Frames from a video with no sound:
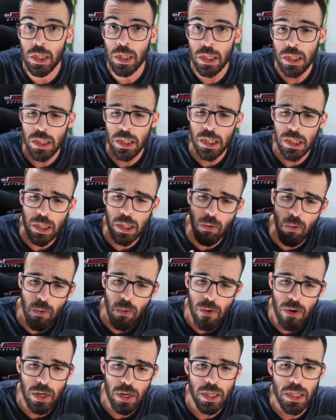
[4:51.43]
this
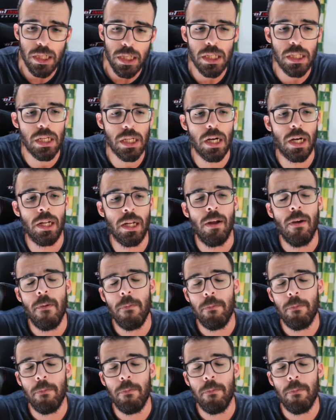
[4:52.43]
quirky style